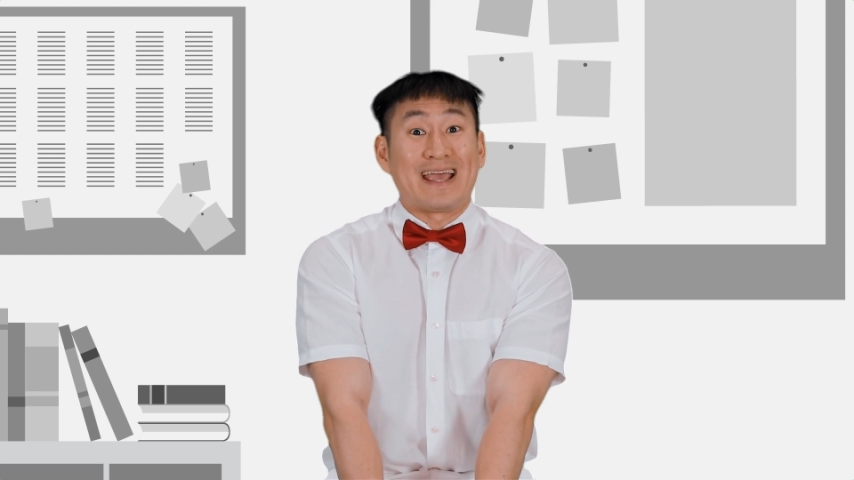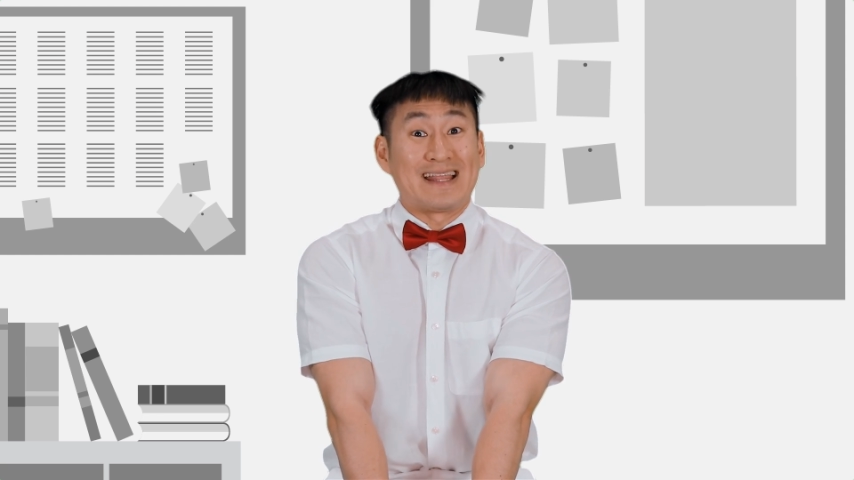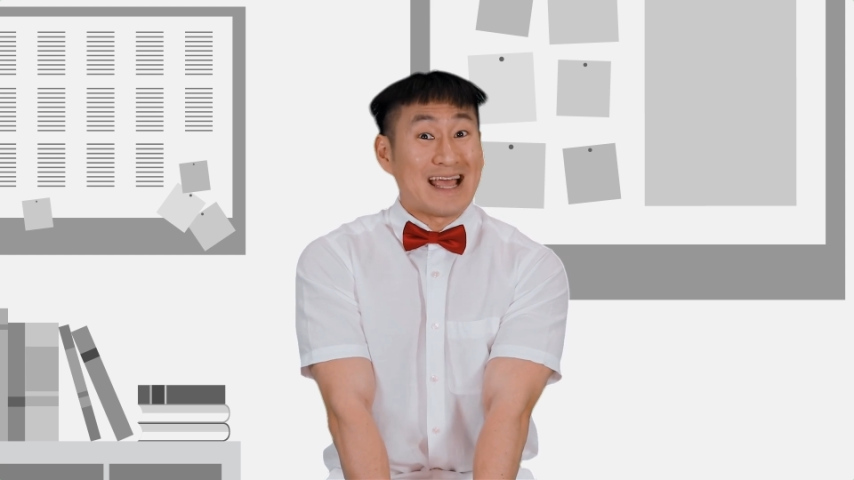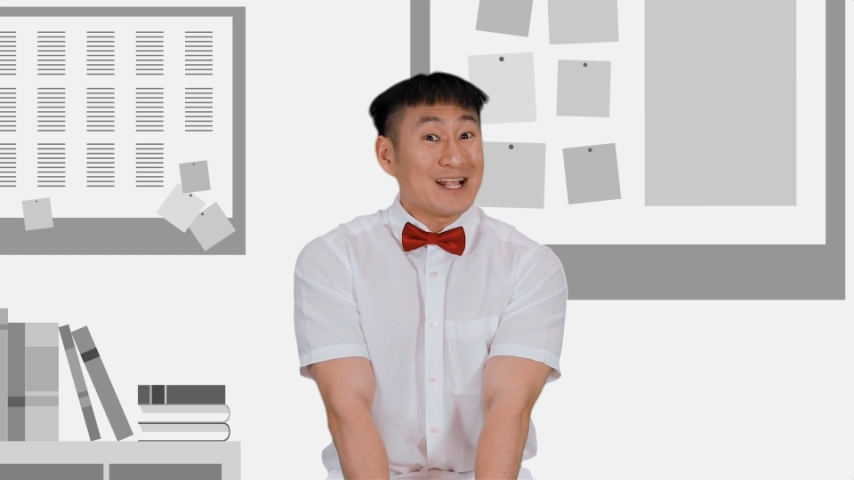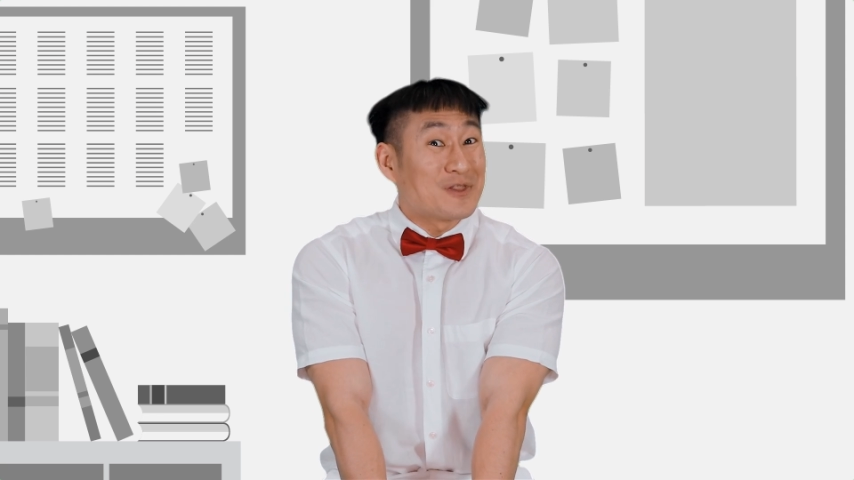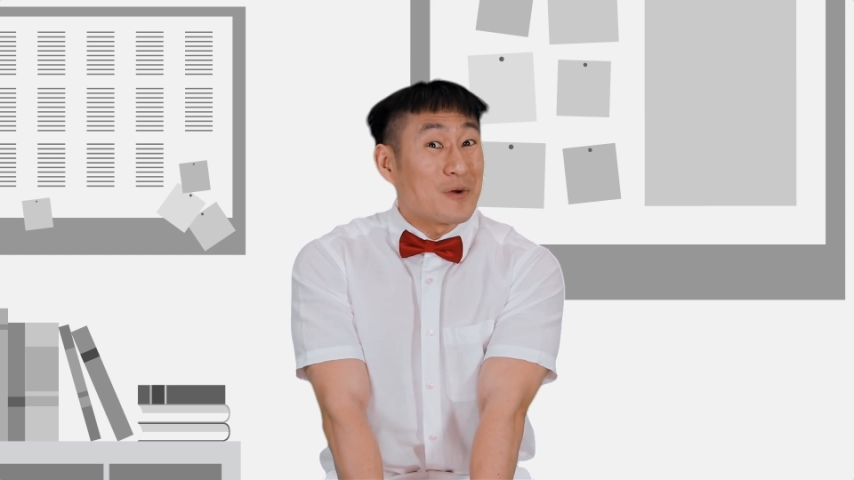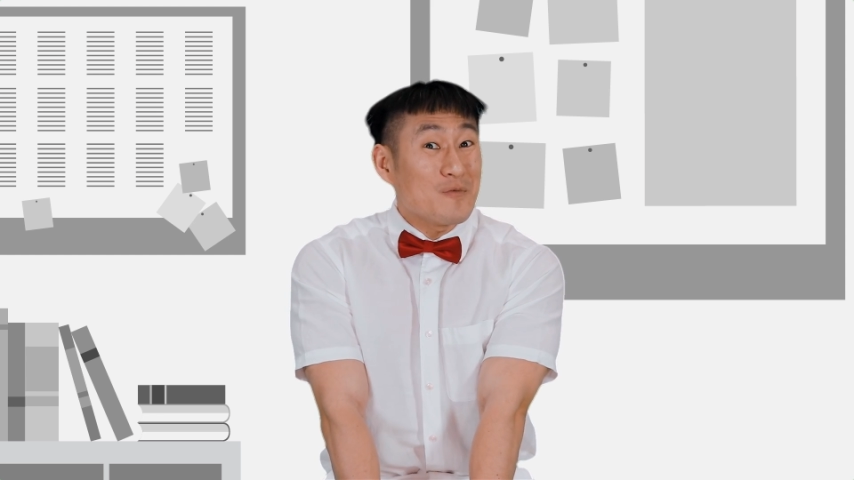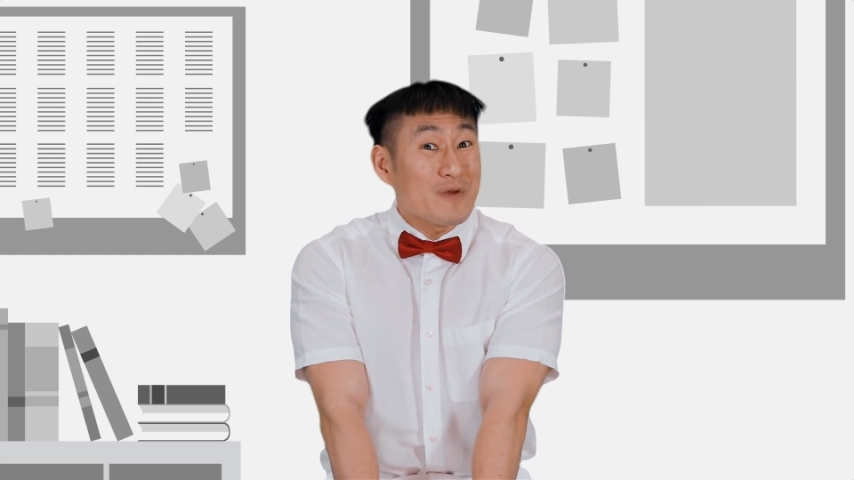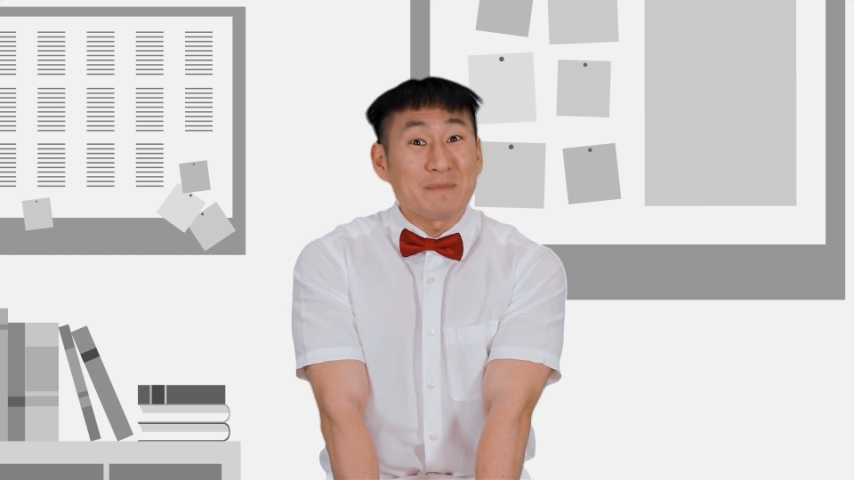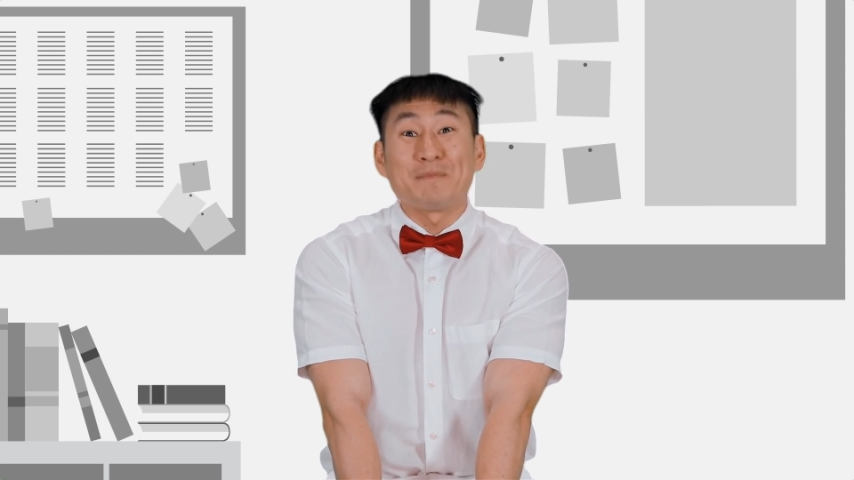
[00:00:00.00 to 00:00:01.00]
Can I
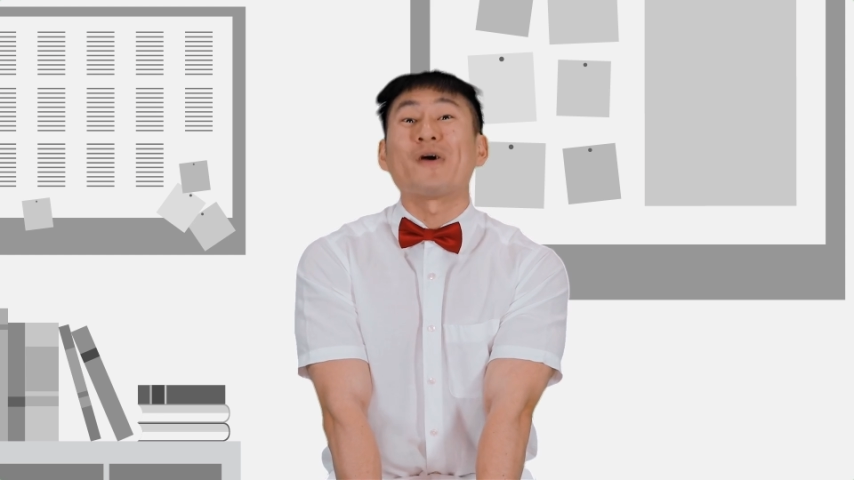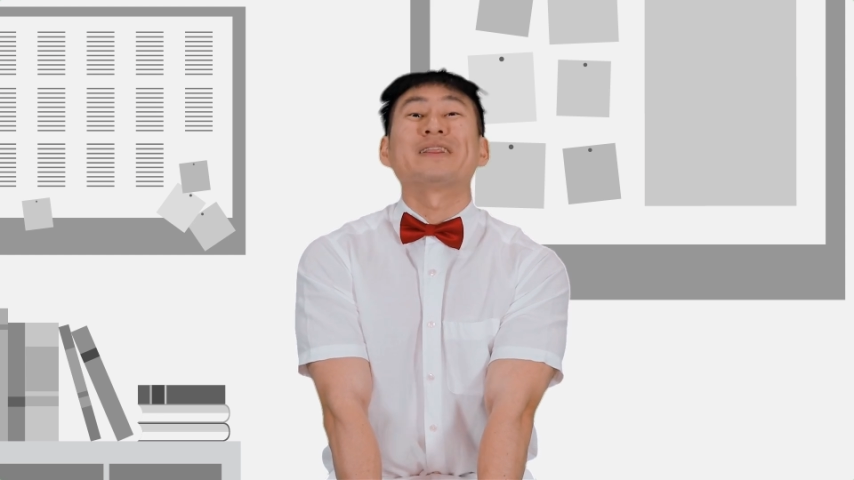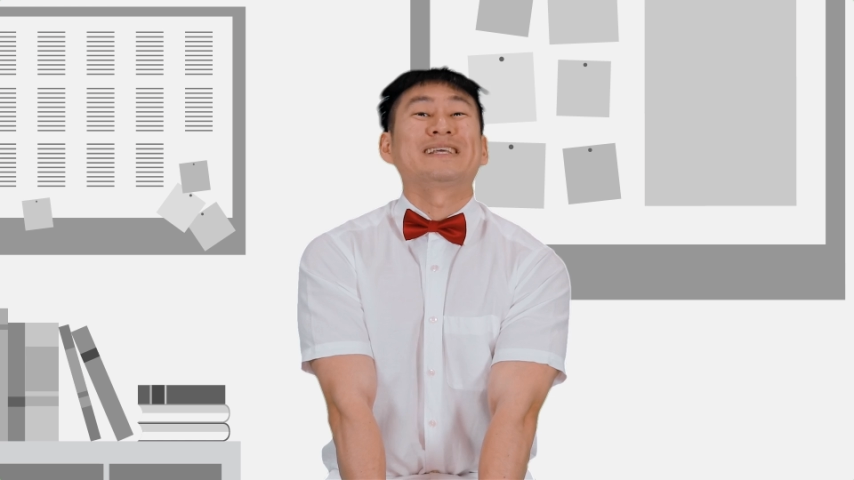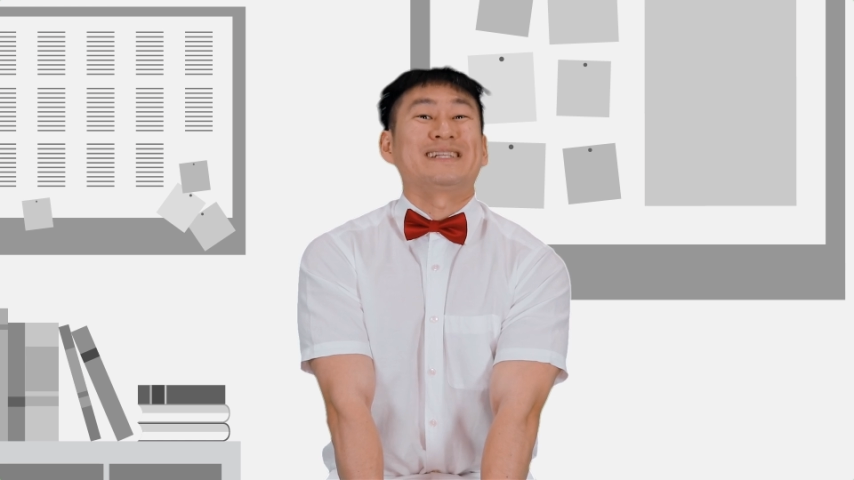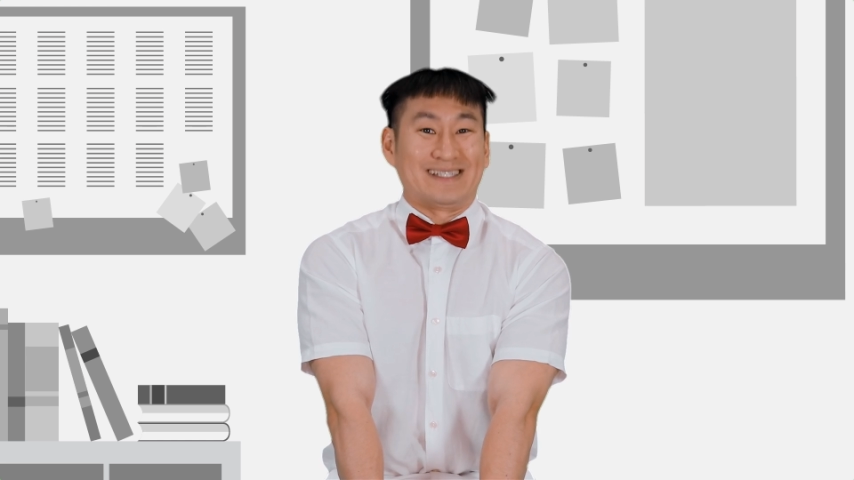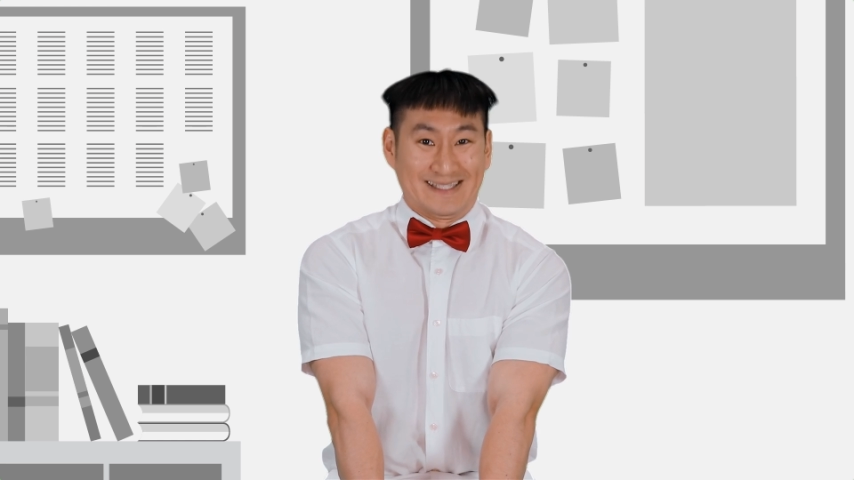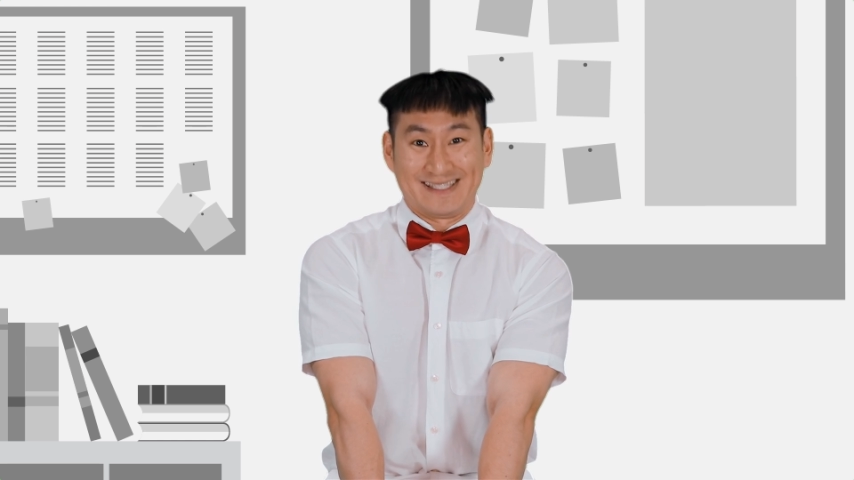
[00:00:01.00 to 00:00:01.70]
don't report it?